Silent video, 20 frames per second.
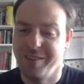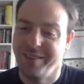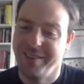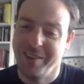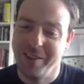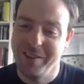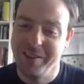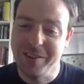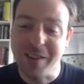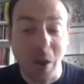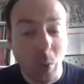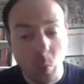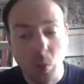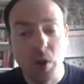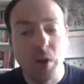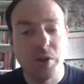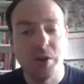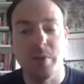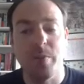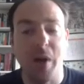there
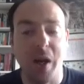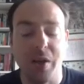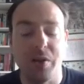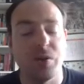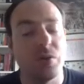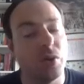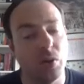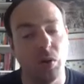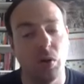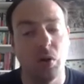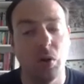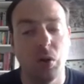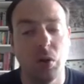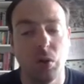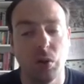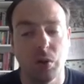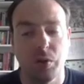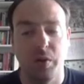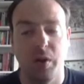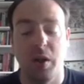were demands or, or,
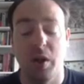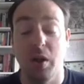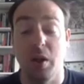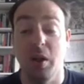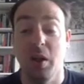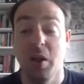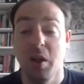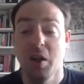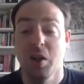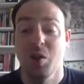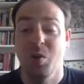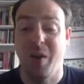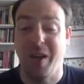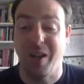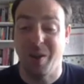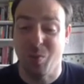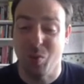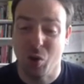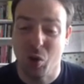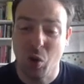calls for her to
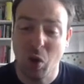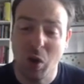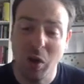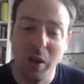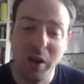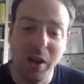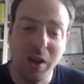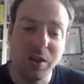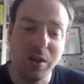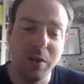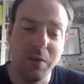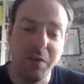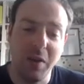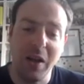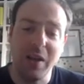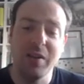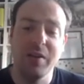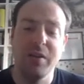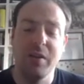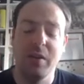act more strongly and defend